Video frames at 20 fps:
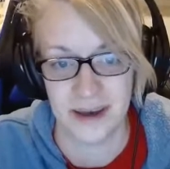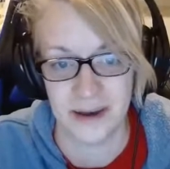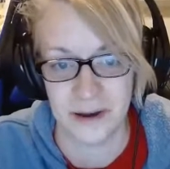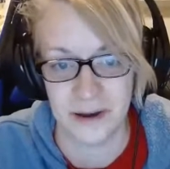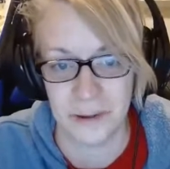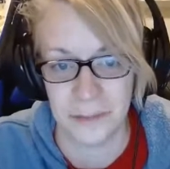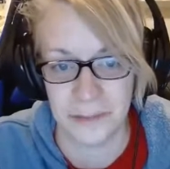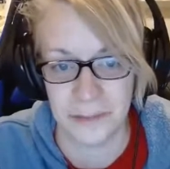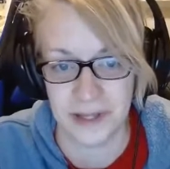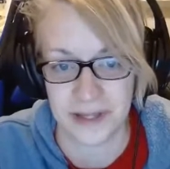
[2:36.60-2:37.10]

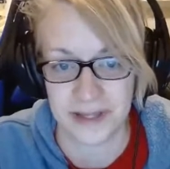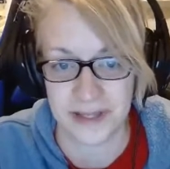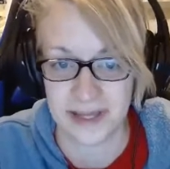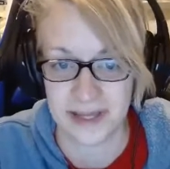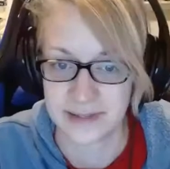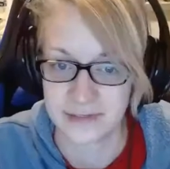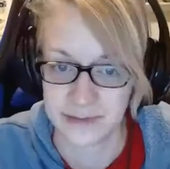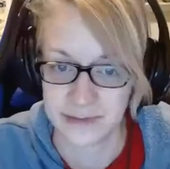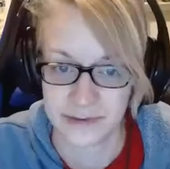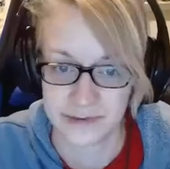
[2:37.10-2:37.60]
Um, and
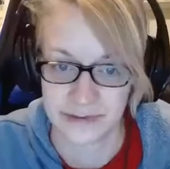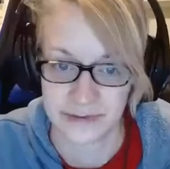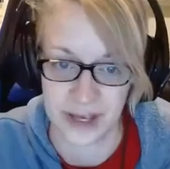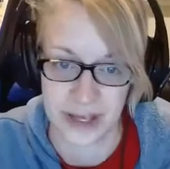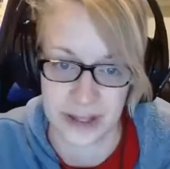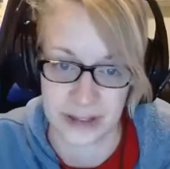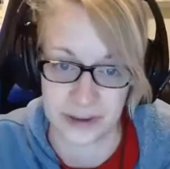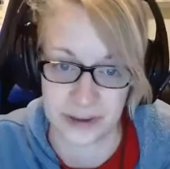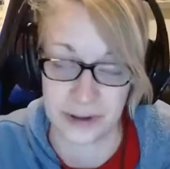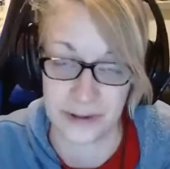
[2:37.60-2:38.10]
that's where
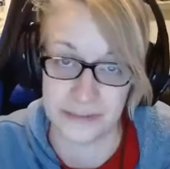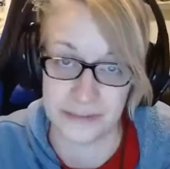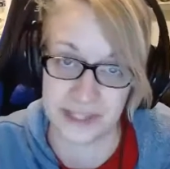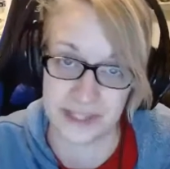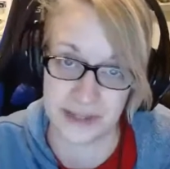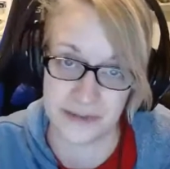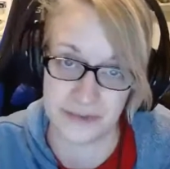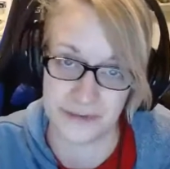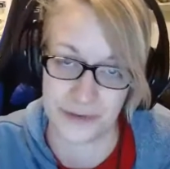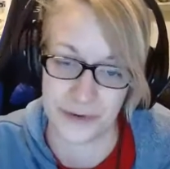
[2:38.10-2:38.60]
faith
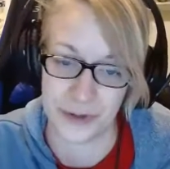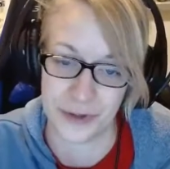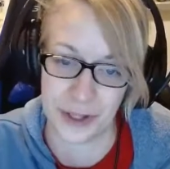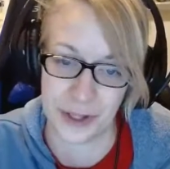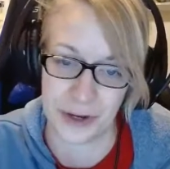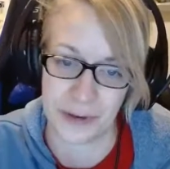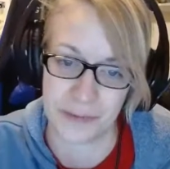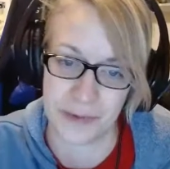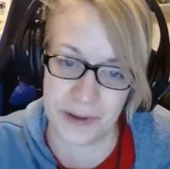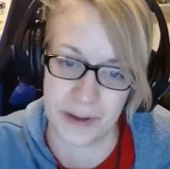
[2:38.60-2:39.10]
comes in for a
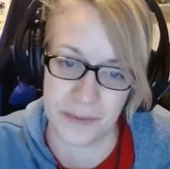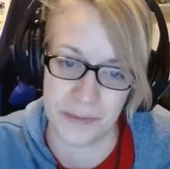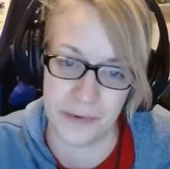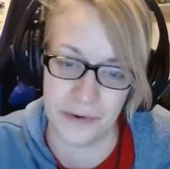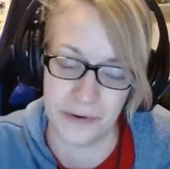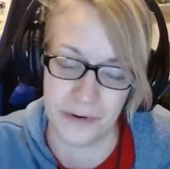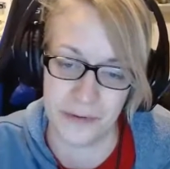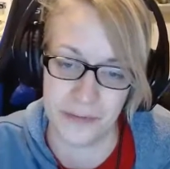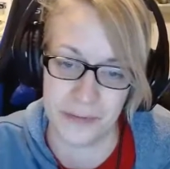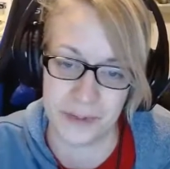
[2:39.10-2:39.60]
lot of
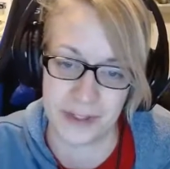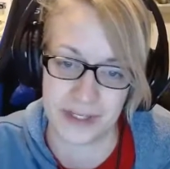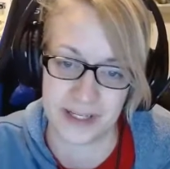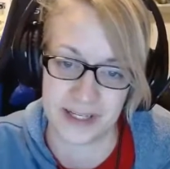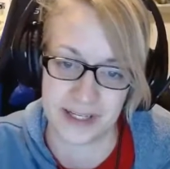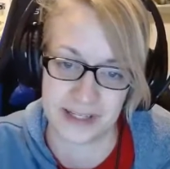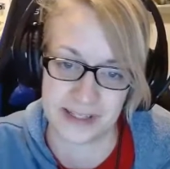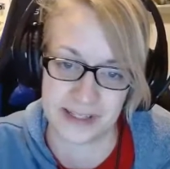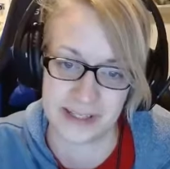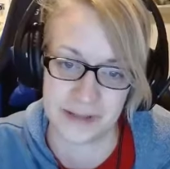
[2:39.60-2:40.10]
people
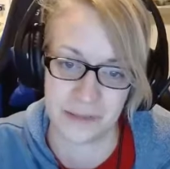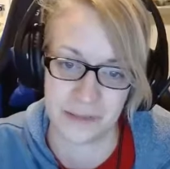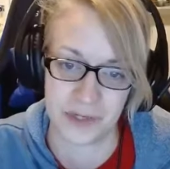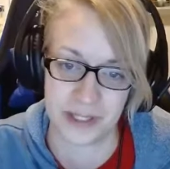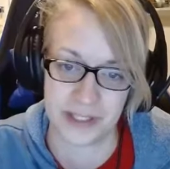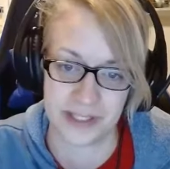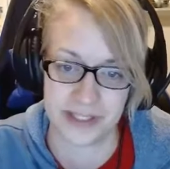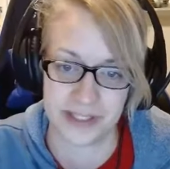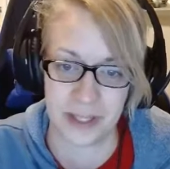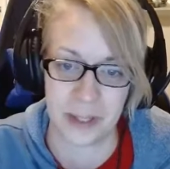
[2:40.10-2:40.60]
because it
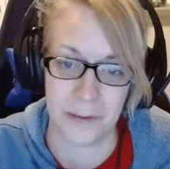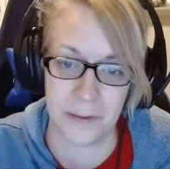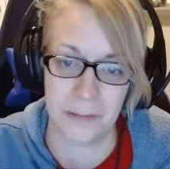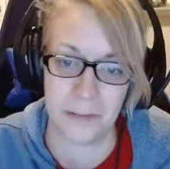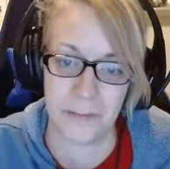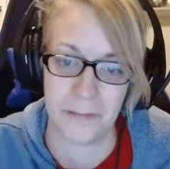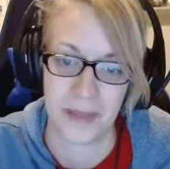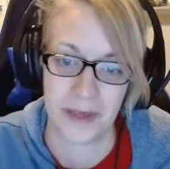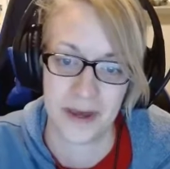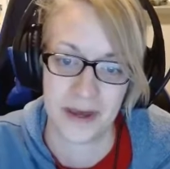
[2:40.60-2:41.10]
brings
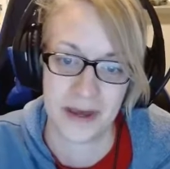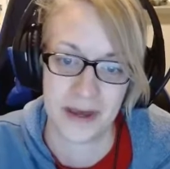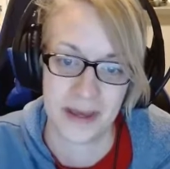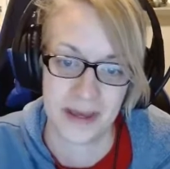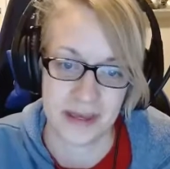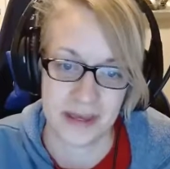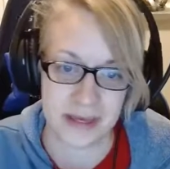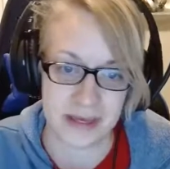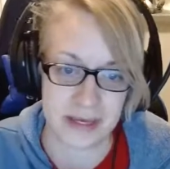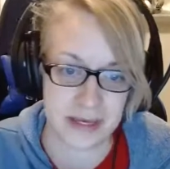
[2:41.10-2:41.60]
them
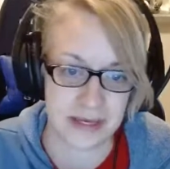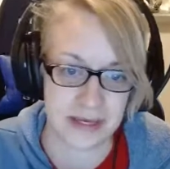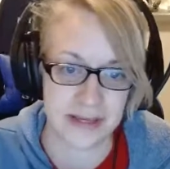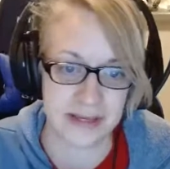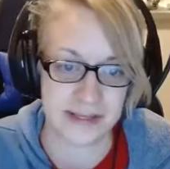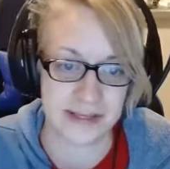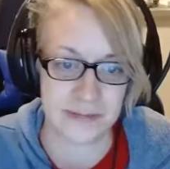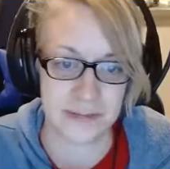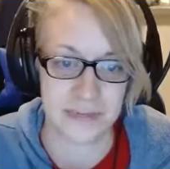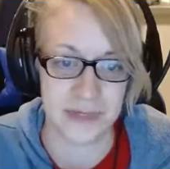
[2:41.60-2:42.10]

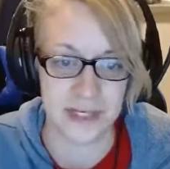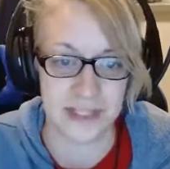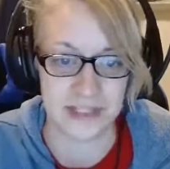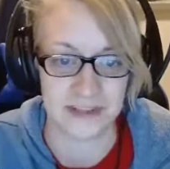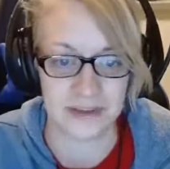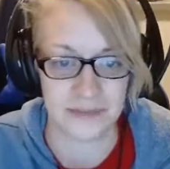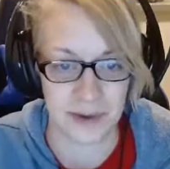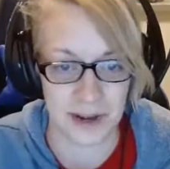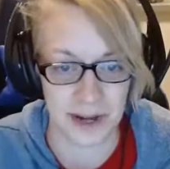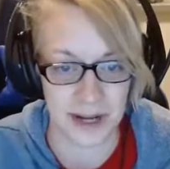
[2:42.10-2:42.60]
ease and
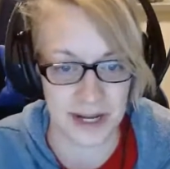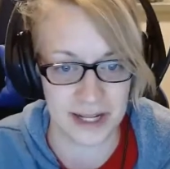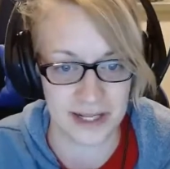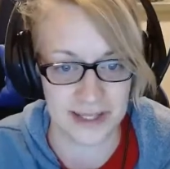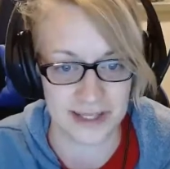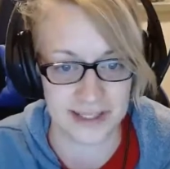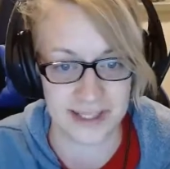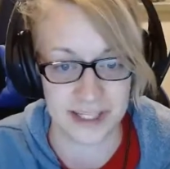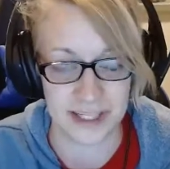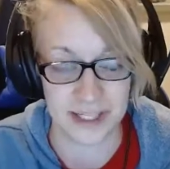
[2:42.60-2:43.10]
peace of
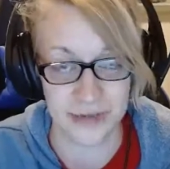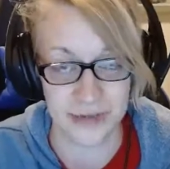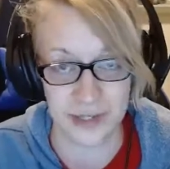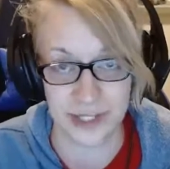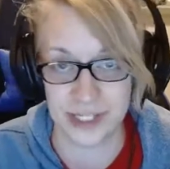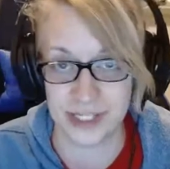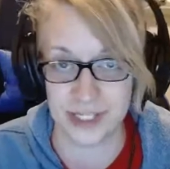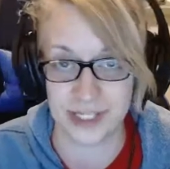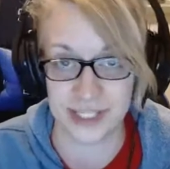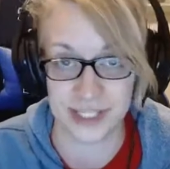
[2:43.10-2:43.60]
mind in
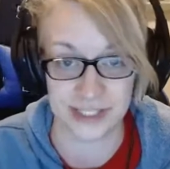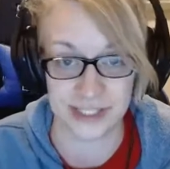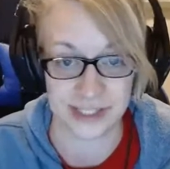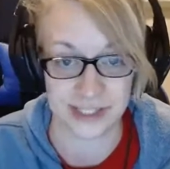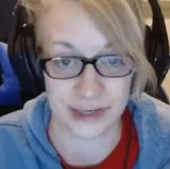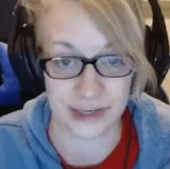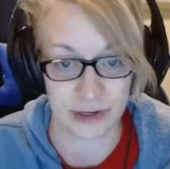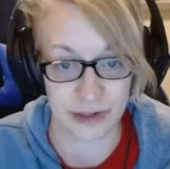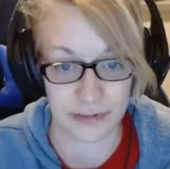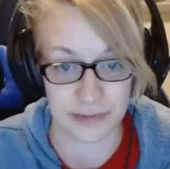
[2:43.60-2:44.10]
situations and
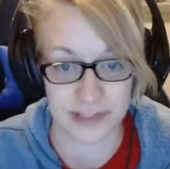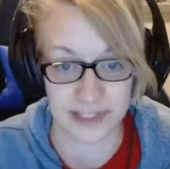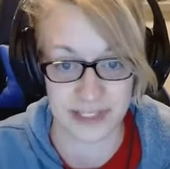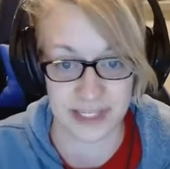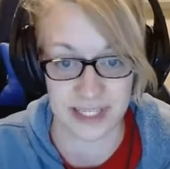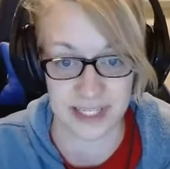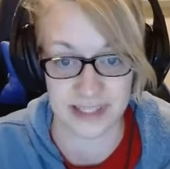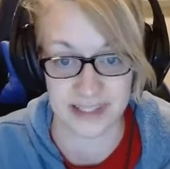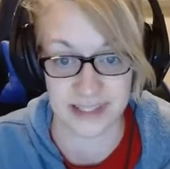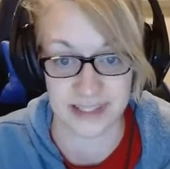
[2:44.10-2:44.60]

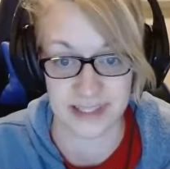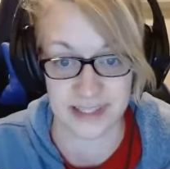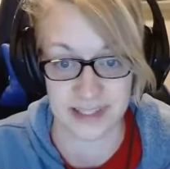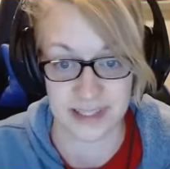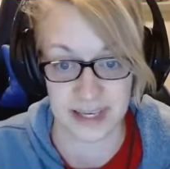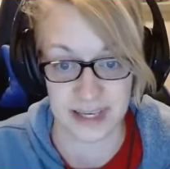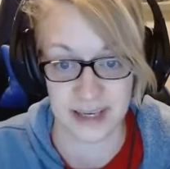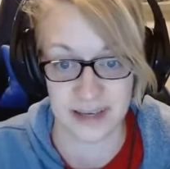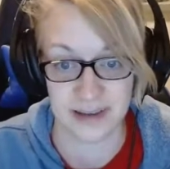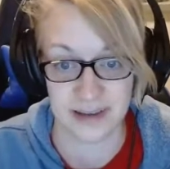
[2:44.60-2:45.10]
circumstances
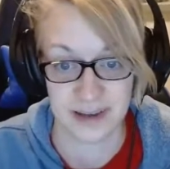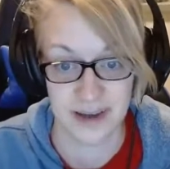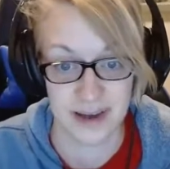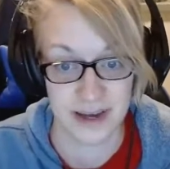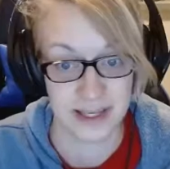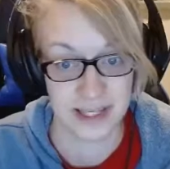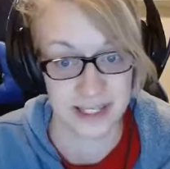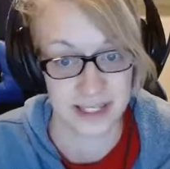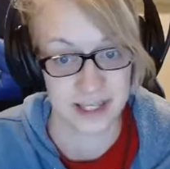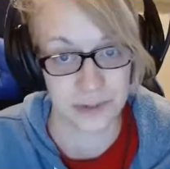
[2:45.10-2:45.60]
that
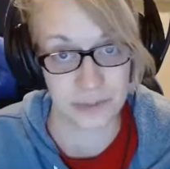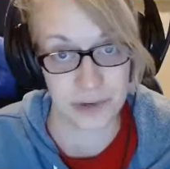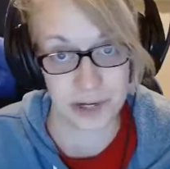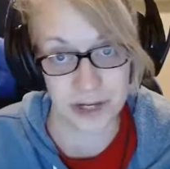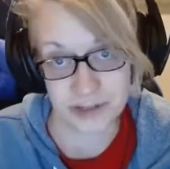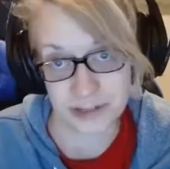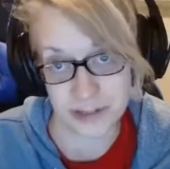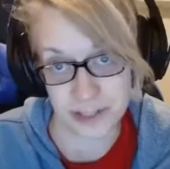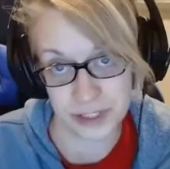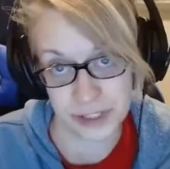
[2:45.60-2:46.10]

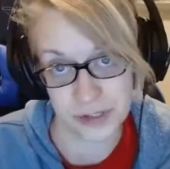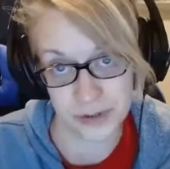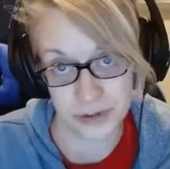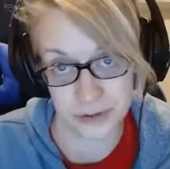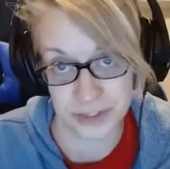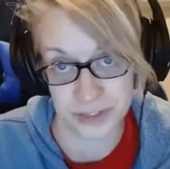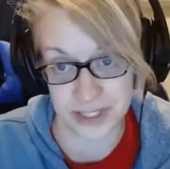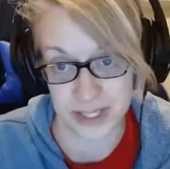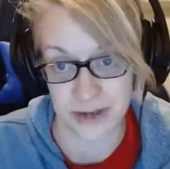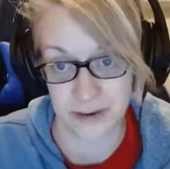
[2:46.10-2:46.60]
someone else
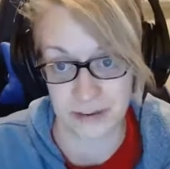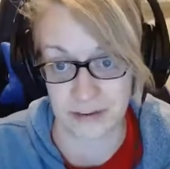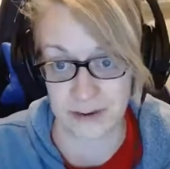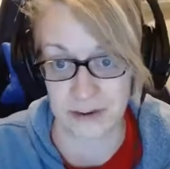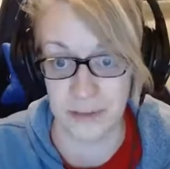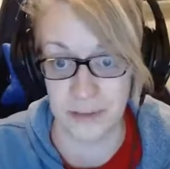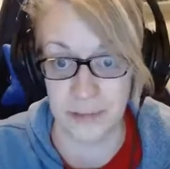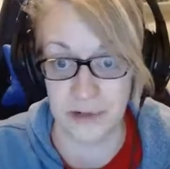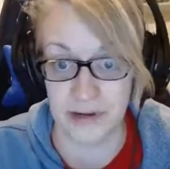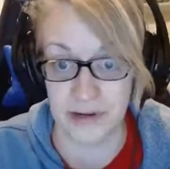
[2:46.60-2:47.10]
controls the
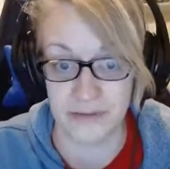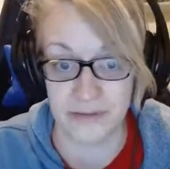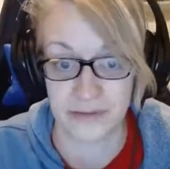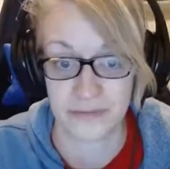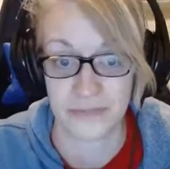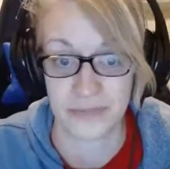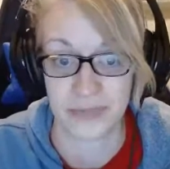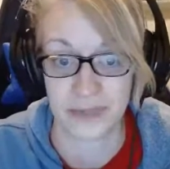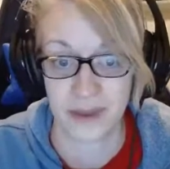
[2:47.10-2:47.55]
outcome of.